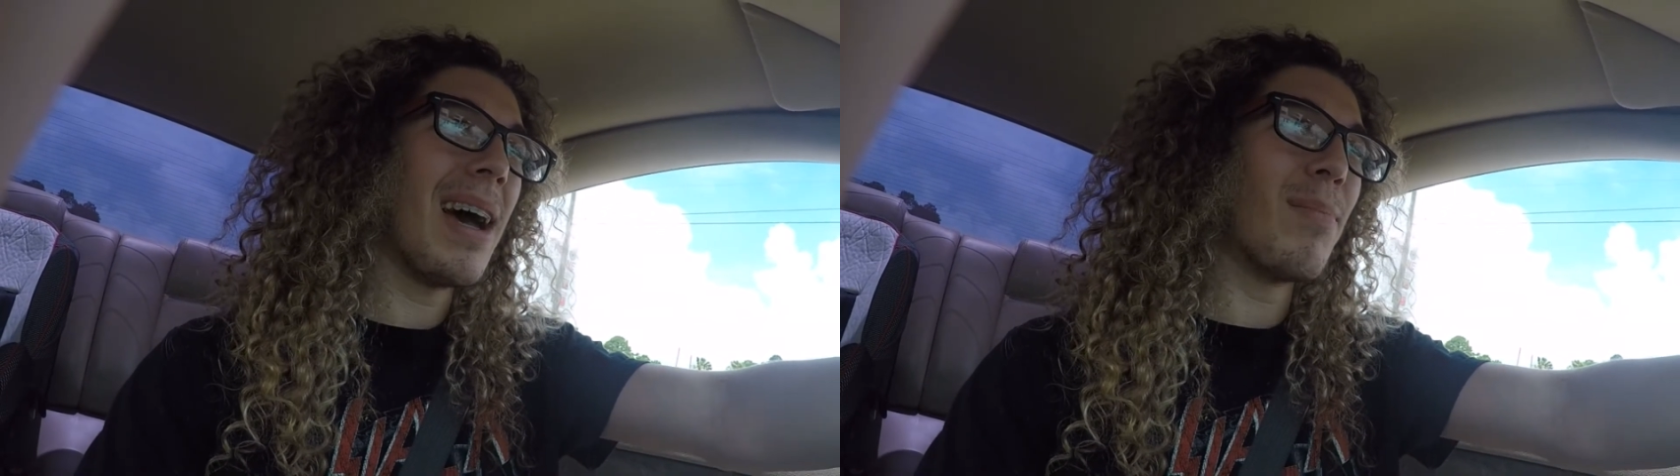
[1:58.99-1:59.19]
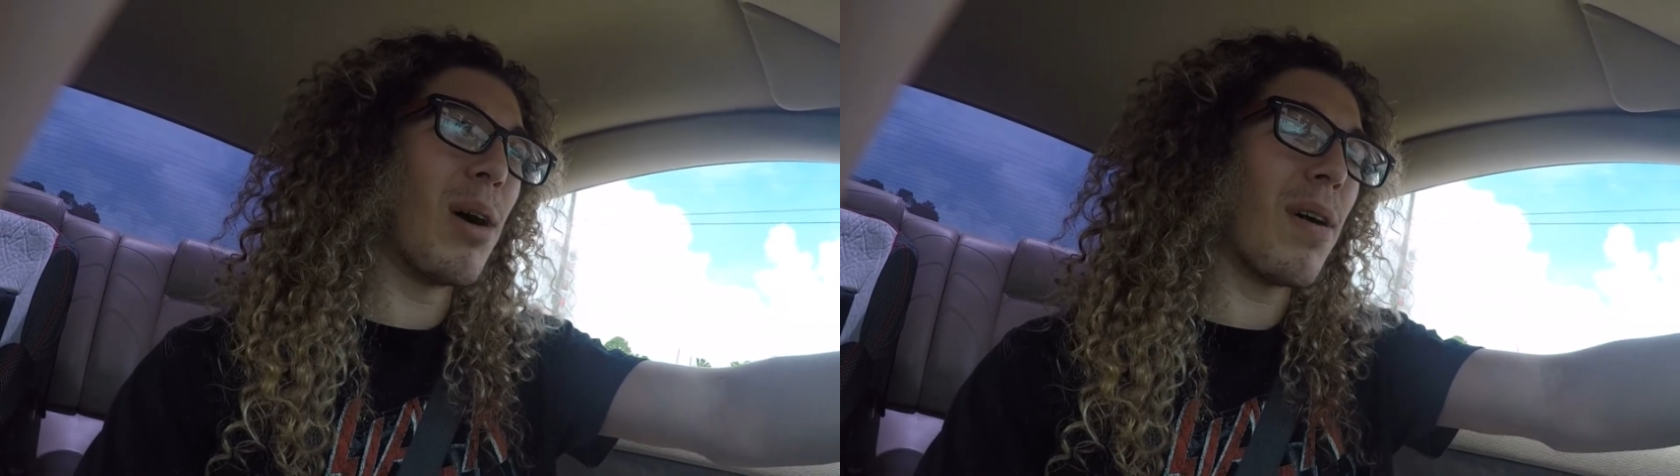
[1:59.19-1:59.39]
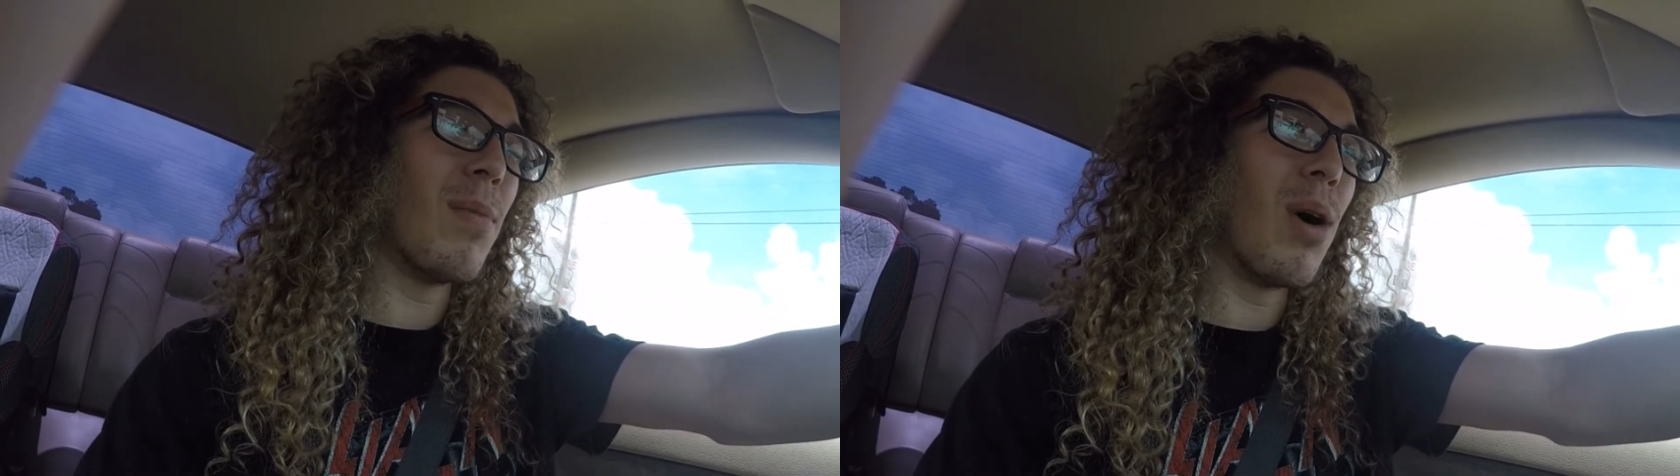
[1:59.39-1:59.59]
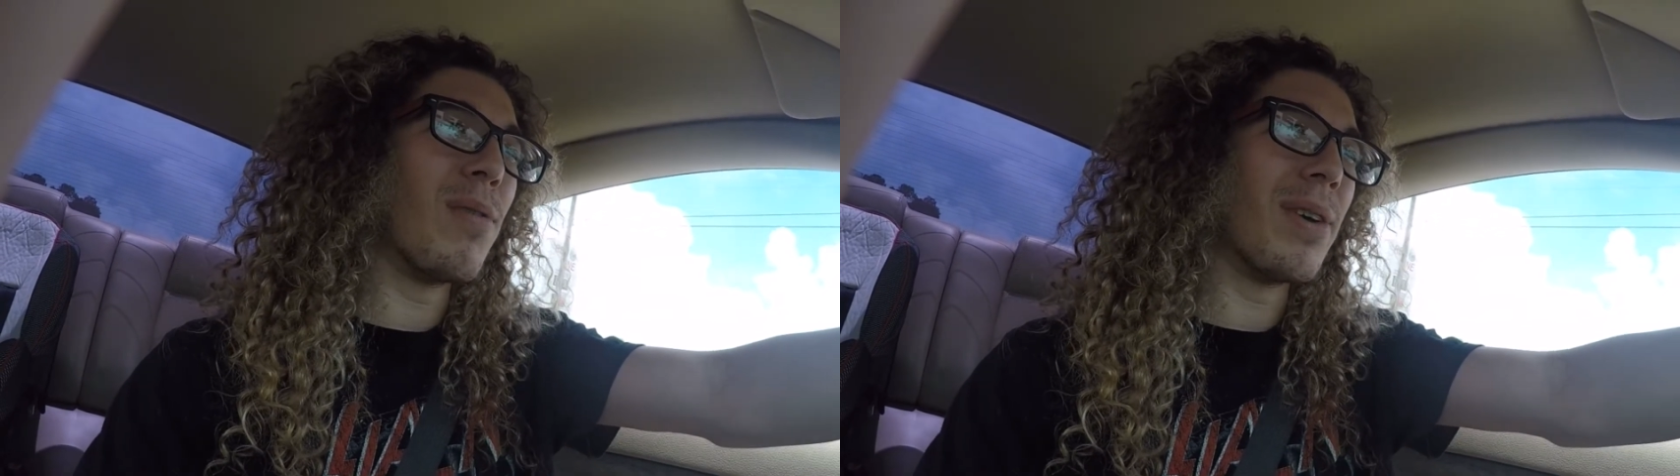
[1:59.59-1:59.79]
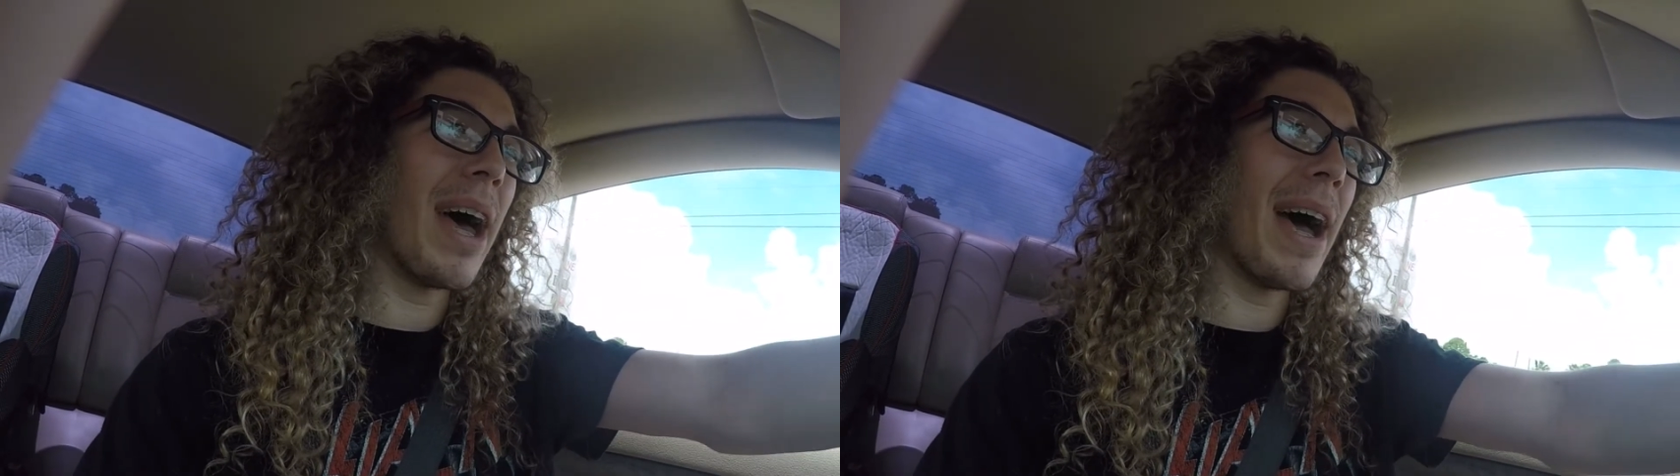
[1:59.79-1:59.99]
But if I'm
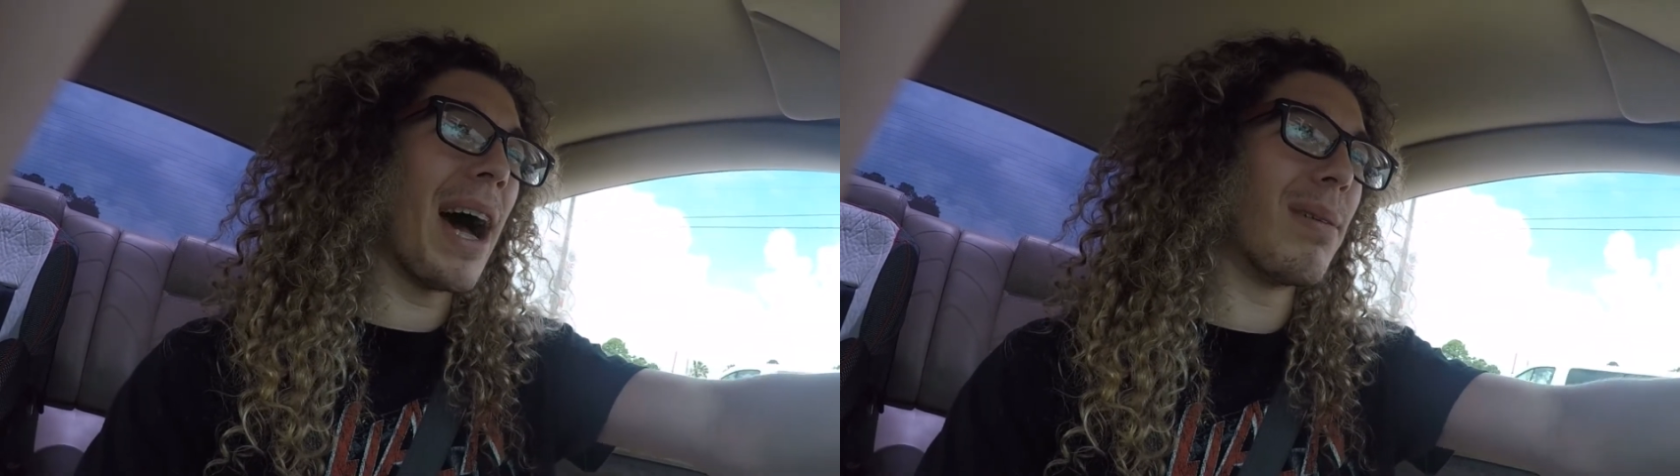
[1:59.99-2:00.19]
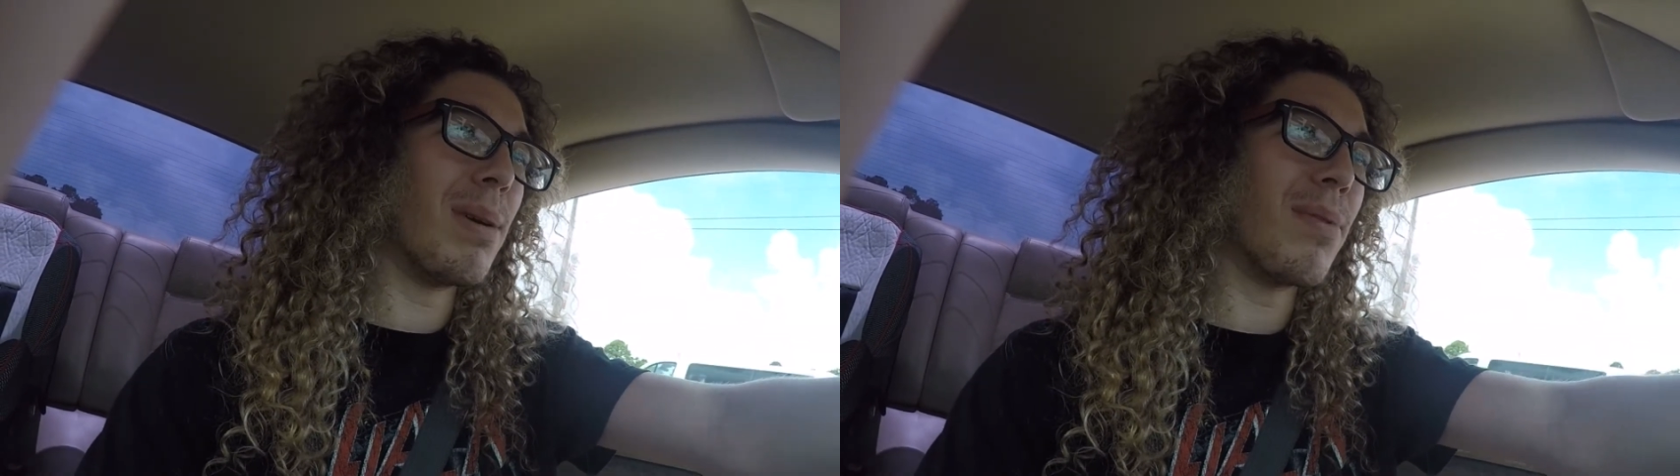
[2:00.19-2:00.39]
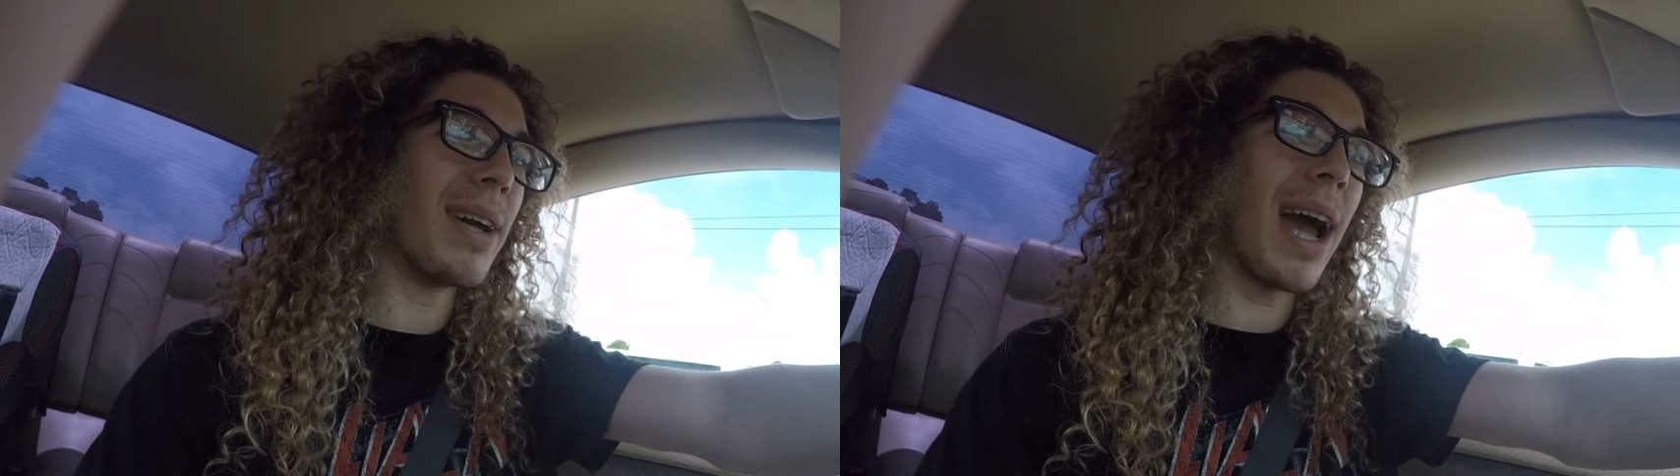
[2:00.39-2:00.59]
over that, I'd be pretty